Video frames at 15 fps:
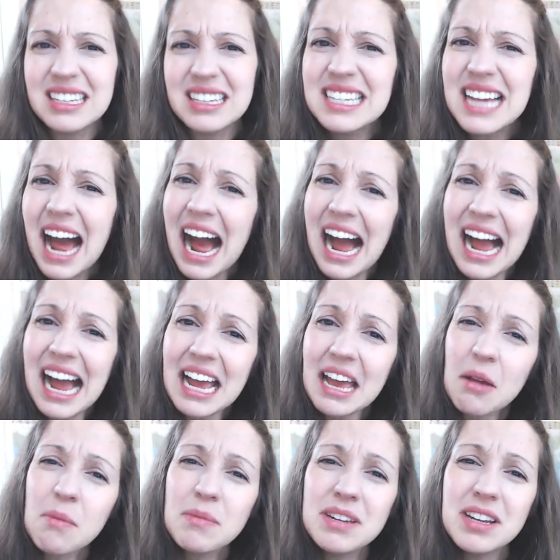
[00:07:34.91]

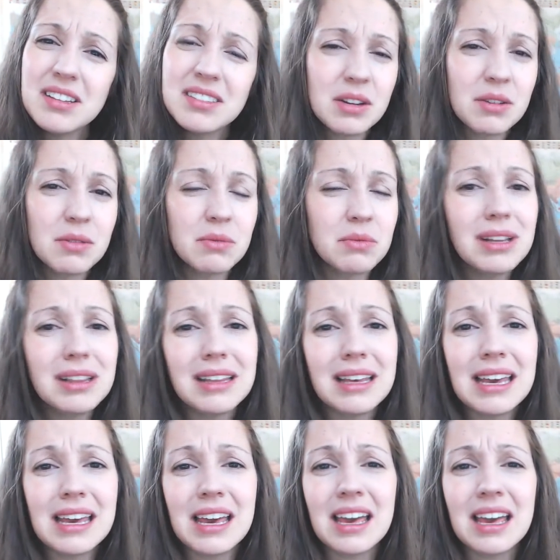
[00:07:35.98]
time doesn't
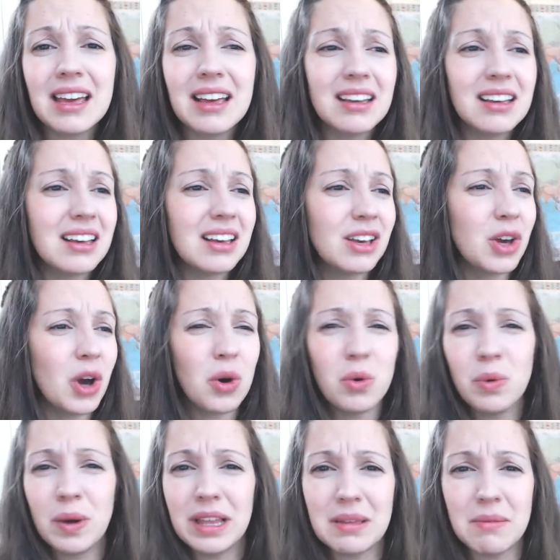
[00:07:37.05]
really go
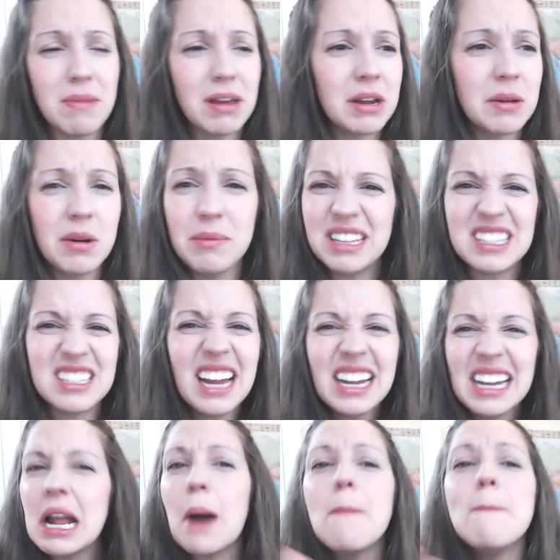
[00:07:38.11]
with the minimum. It's not
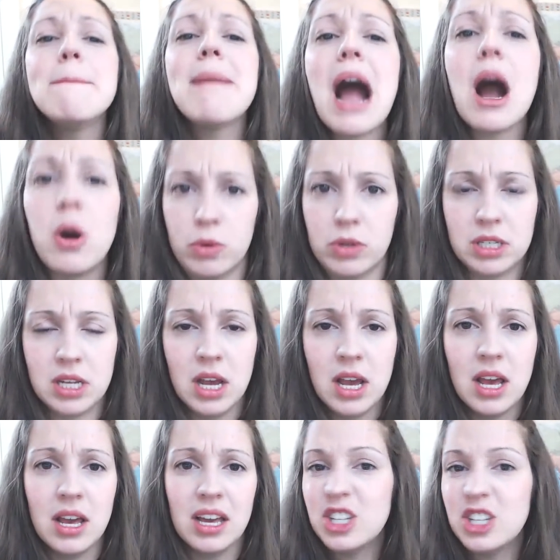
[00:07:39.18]
an amount.
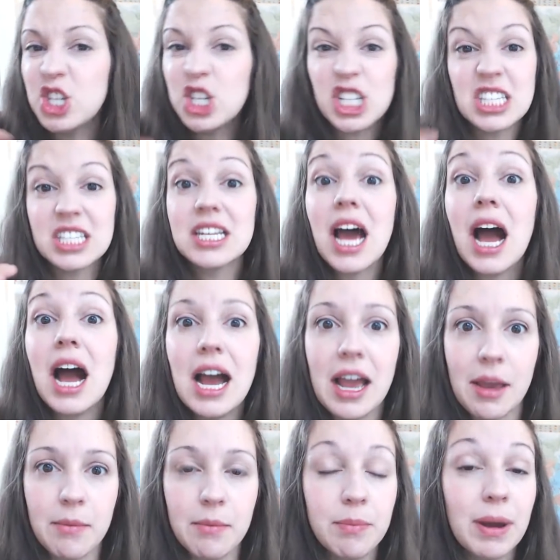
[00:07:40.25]
It's just
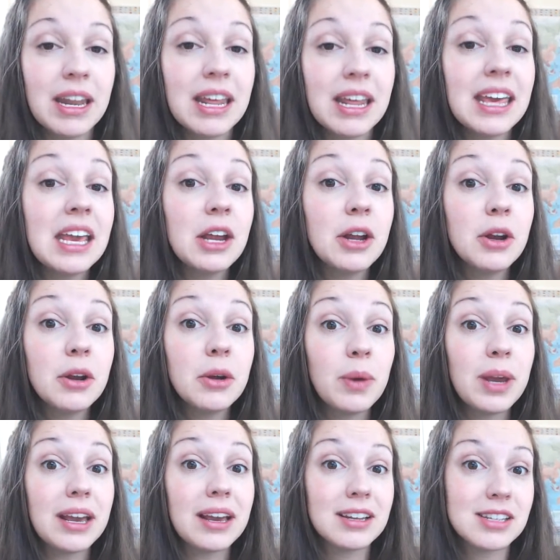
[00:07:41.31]
time. But here
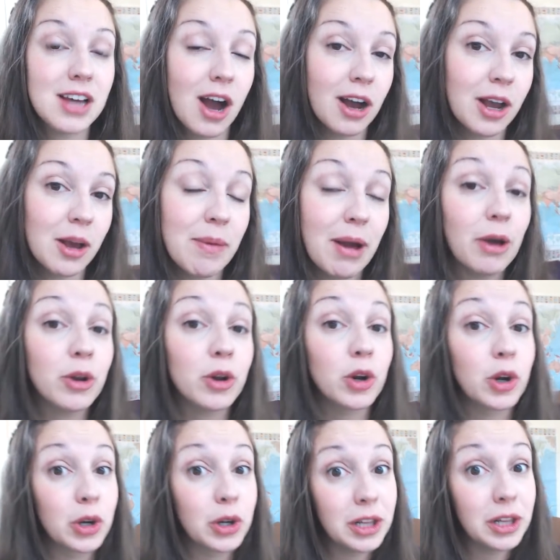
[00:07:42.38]
we can talk about
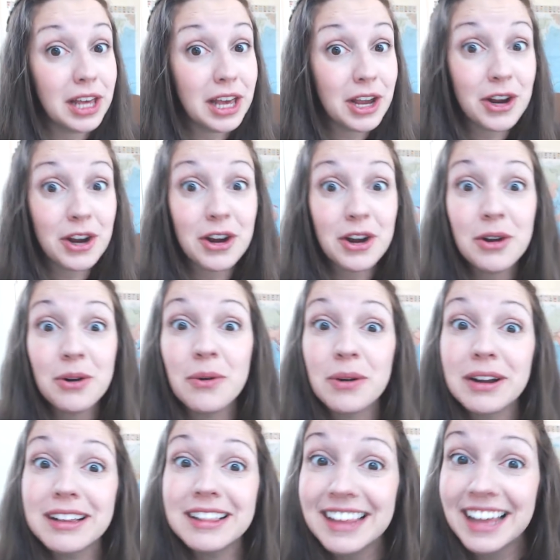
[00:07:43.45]
earlier
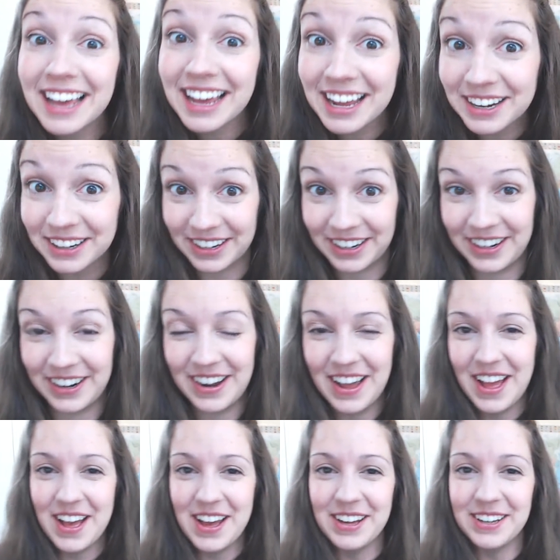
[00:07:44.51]
or later.
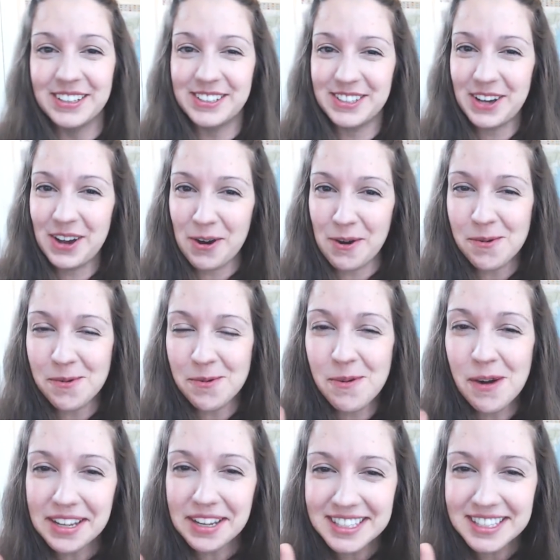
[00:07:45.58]
So
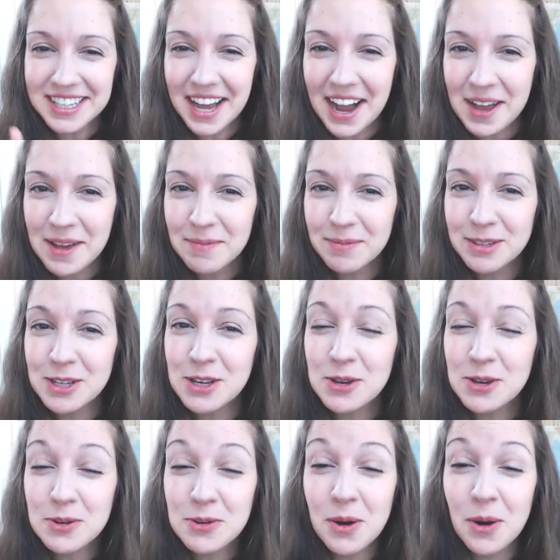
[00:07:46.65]
what time do
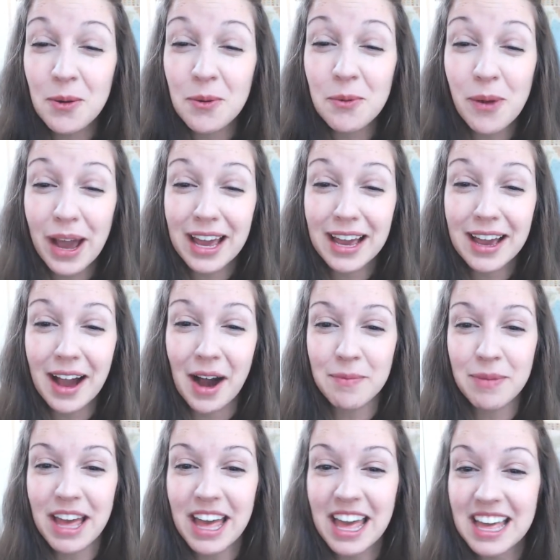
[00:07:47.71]
you wake
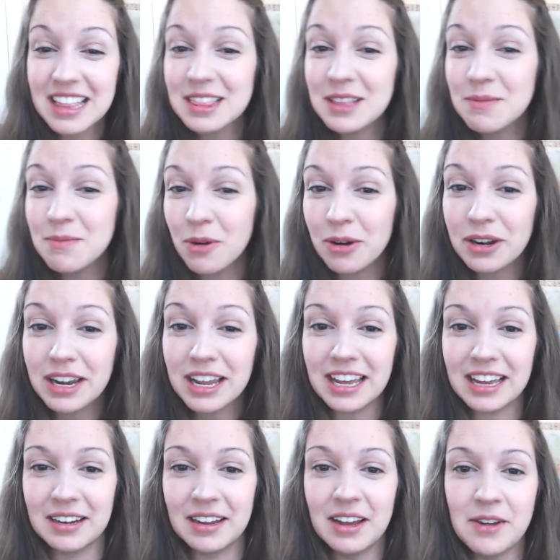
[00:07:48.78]
up in the morning?